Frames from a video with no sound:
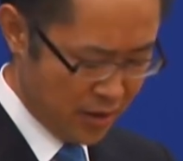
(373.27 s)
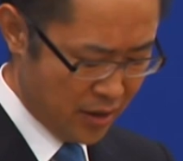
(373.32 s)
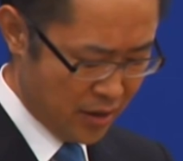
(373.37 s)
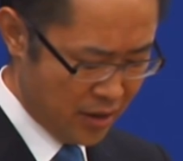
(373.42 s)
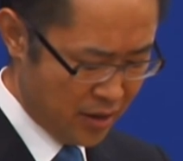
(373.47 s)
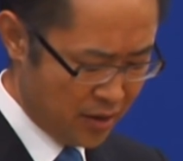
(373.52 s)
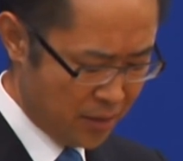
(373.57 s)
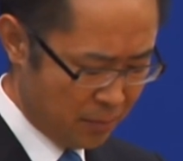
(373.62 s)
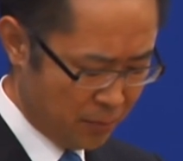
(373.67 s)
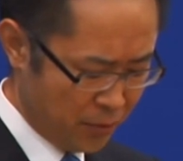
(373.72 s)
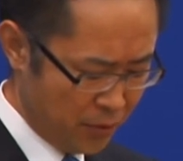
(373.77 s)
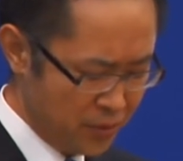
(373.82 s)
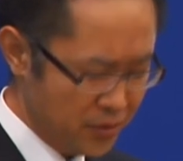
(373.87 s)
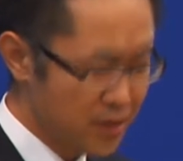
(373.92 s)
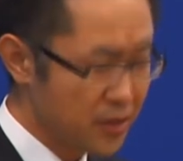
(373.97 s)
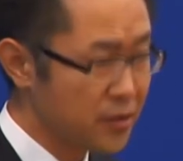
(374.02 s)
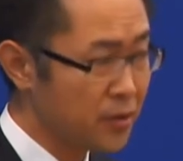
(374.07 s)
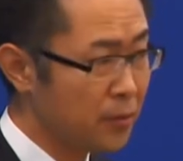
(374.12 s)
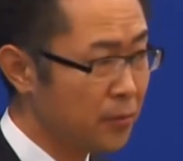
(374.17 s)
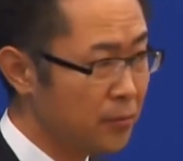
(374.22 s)
in the
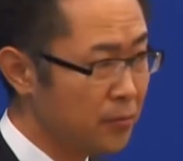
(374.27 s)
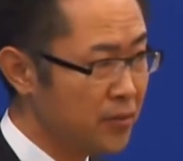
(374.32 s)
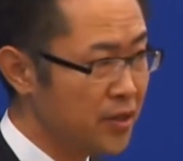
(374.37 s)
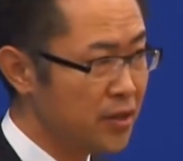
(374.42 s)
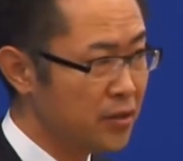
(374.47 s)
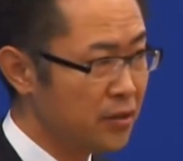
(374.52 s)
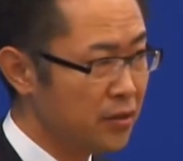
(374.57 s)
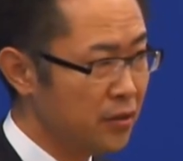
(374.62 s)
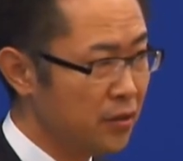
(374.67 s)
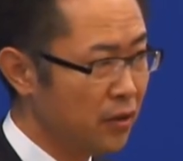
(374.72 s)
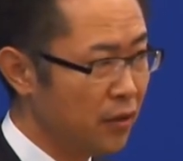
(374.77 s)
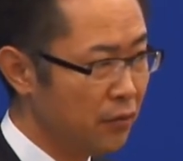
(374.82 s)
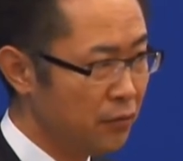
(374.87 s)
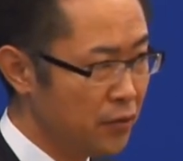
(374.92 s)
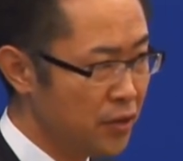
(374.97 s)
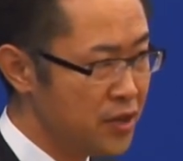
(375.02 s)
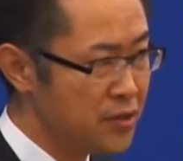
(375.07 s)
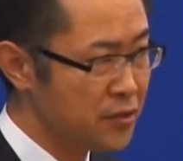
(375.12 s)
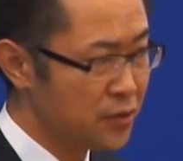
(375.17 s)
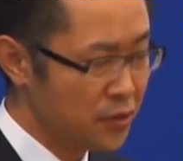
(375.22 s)
process of
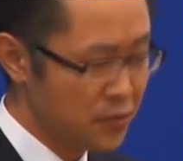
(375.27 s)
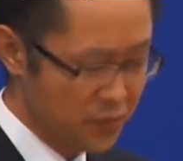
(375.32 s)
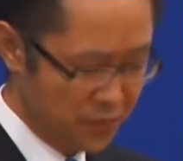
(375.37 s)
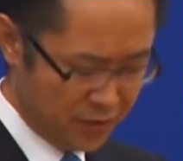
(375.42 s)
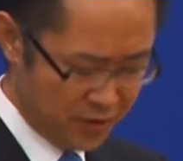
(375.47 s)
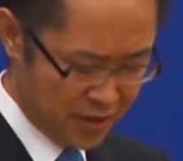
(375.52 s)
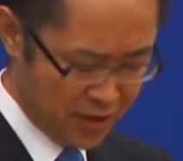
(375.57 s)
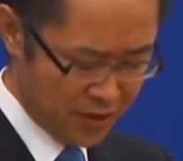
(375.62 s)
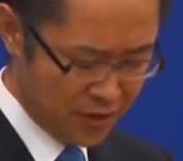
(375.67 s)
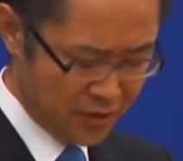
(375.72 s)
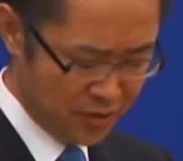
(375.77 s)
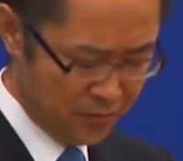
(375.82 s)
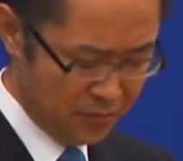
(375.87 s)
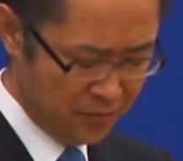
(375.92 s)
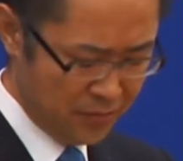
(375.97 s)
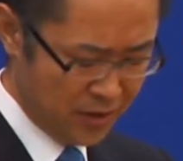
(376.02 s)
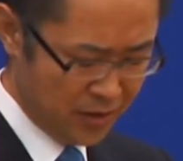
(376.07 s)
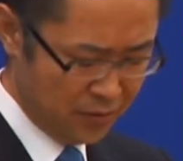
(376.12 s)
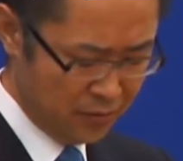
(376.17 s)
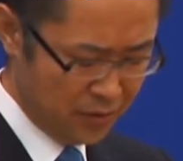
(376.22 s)

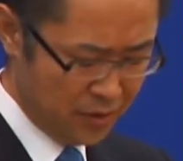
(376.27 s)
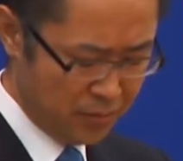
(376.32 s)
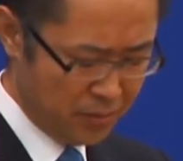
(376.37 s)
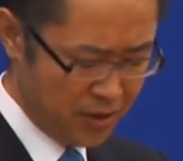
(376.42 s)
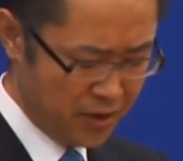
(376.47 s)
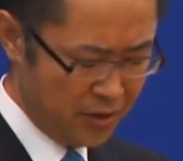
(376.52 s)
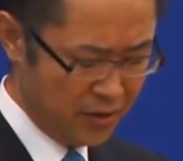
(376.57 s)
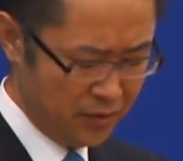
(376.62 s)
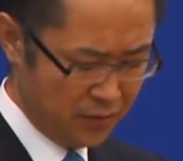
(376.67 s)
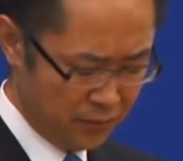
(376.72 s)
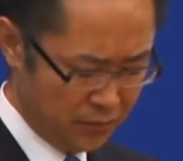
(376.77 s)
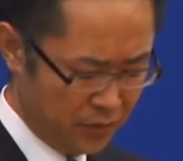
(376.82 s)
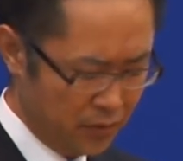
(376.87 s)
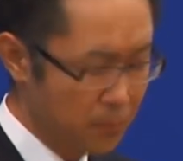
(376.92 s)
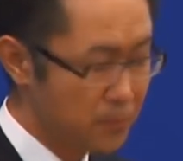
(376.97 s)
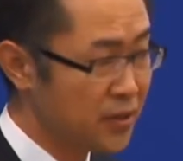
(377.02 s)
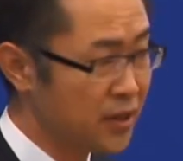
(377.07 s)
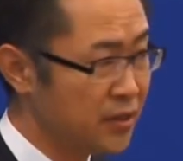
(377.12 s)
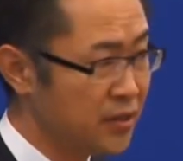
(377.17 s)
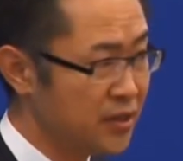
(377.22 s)
reconstruction and rebirth
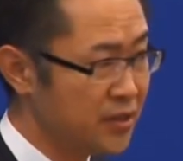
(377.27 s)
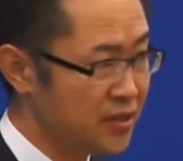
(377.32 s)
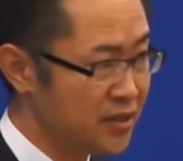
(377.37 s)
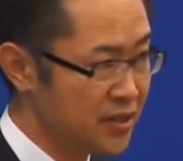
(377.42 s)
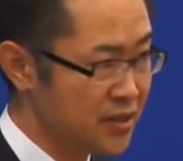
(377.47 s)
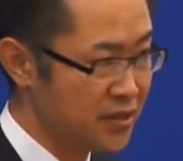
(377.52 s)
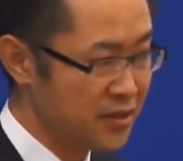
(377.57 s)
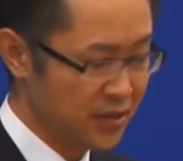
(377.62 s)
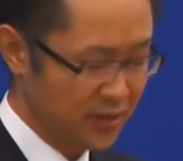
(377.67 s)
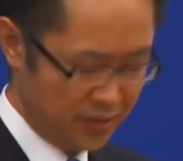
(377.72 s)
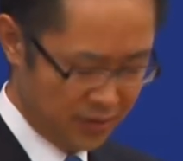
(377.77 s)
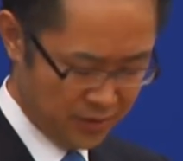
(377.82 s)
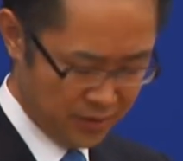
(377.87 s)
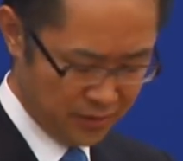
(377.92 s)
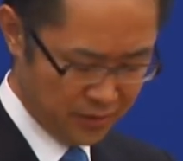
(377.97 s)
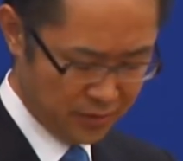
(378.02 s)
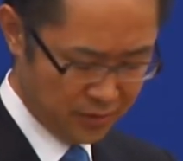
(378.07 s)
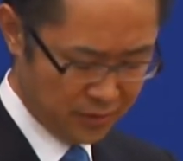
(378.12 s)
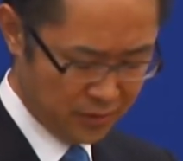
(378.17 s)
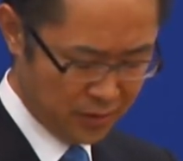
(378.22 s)
from the disasters,
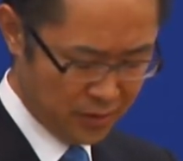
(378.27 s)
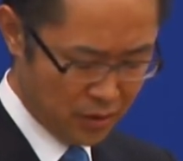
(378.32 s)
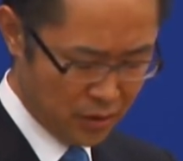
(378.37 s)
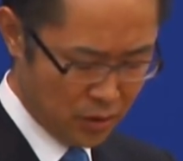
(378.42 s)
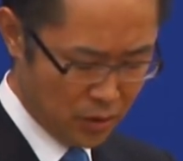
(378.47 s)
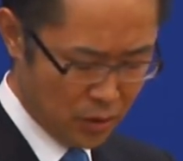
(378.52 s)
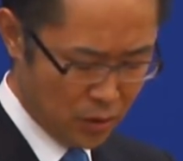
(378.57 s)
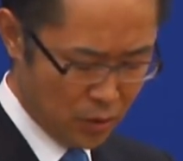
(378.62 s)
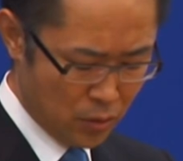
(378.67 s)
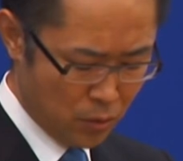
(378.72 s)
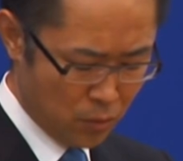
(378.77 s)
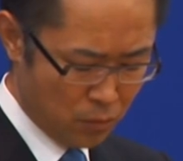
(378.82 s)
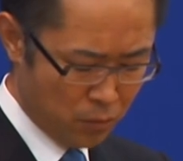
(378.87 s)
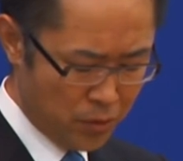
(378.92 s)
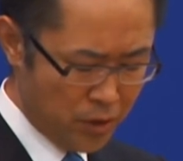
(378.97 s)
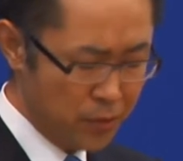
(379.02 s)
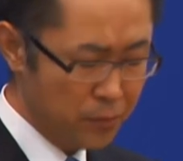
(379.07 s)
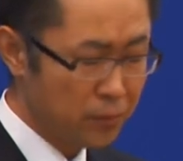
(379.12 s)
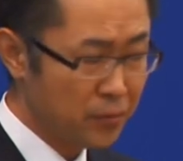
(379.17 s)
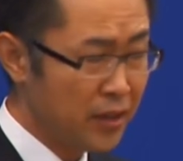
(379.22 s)

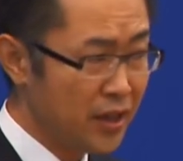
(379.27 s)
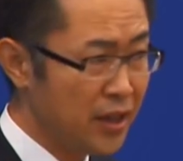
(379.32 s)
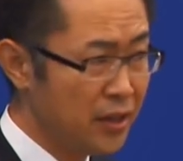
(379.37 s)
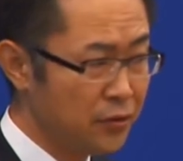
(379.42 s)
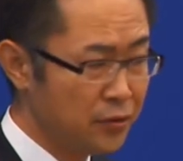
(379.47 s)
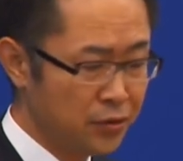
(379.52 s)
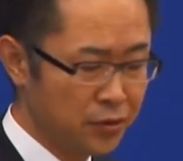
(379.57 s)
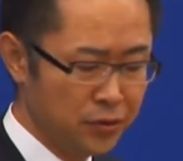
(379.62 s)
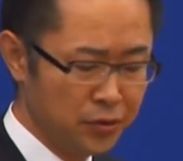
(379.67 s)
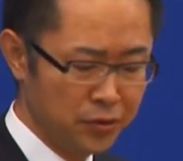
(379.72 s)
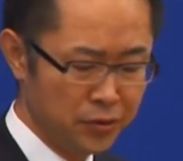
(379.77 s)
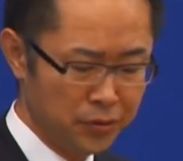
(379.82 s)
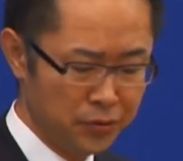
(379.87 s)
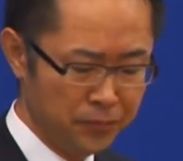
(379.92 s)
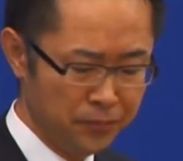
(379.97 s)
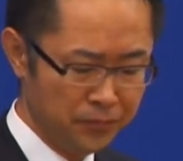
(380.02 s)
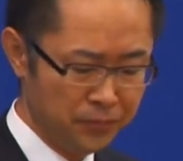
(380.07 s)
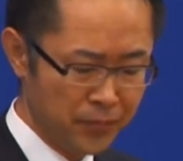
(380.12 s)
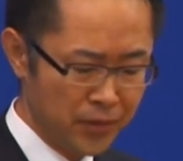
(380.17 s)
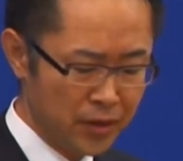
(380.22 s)
we would like
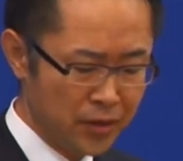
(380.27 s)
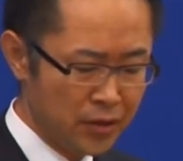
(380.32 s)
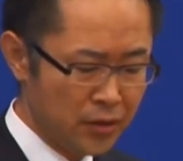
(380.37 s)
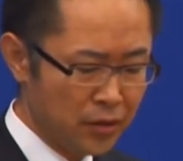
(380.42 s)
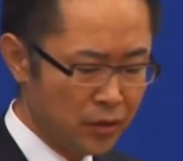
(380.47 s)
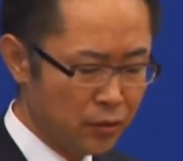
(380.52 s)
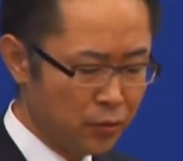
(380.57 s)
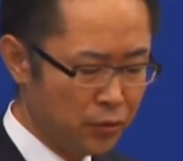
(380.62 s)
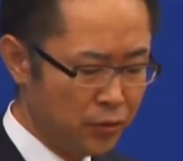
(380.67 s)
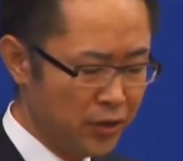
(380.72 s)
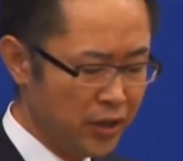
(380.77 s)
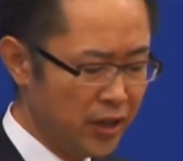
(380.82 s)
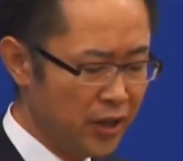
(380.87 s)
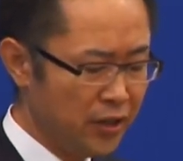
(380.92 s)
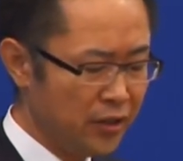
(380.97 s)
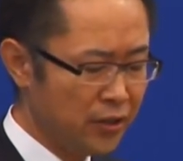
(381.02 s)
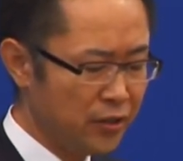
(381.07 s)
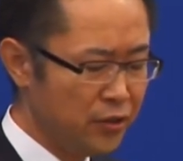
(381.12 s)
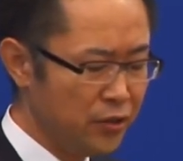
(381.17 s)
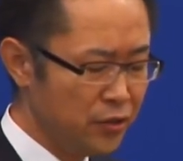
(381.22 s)
to
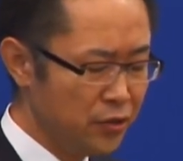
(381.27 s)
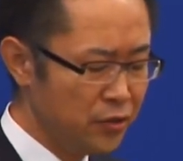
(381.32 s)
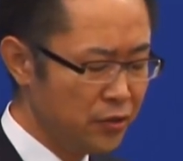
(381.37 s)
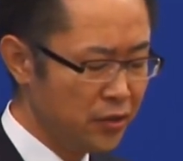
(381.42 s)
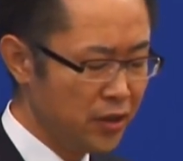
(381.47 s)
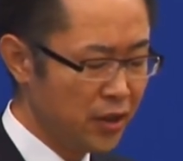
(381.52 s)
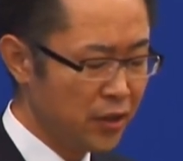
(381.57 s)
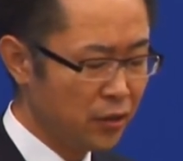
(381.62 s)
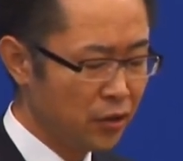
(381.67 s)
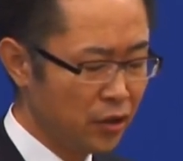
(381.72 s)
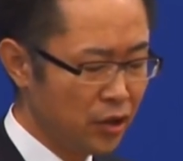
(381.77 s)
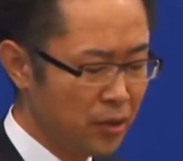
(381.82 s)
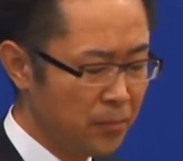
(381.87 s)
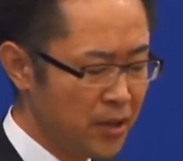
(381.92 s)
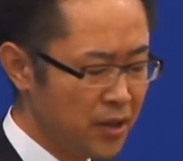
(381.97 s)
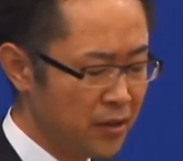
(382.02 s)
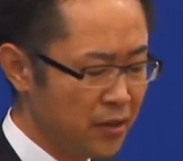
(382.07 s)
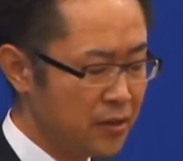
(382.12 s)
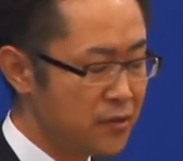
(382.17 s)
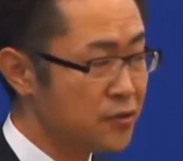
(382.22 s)
create a new
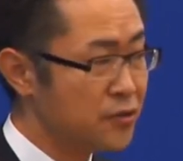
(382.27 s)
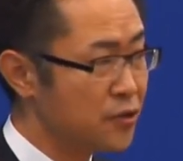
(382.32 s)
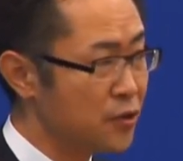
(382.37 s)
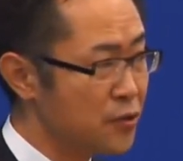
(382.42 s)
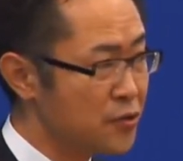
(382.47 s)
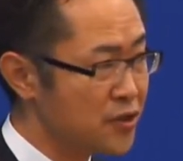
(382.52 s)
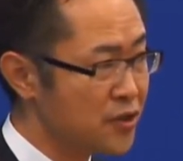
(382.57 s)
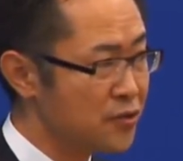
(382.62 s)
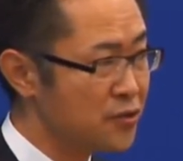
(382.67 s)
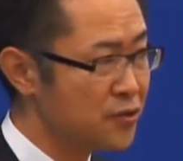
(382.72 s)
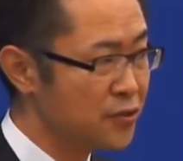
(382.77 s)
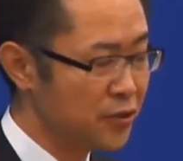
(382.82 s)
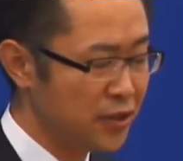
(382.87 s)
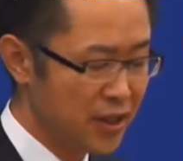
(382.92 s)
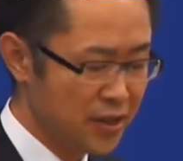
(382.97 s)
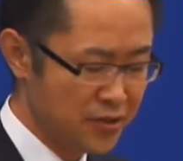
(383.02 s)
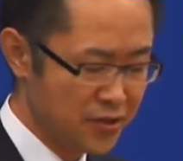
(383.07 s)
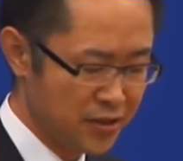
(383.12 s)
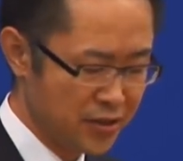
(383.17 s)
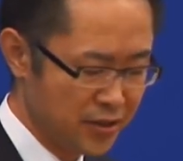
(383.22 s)
economic and social
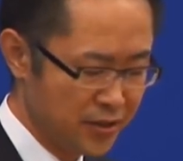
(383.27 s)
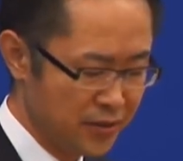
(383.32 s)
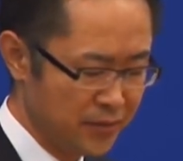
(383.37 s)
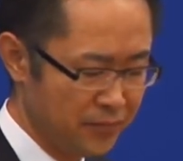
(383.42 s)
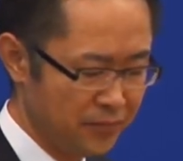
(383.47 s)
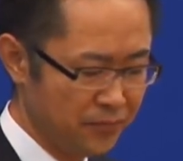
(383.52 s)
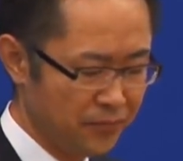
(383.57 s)
structure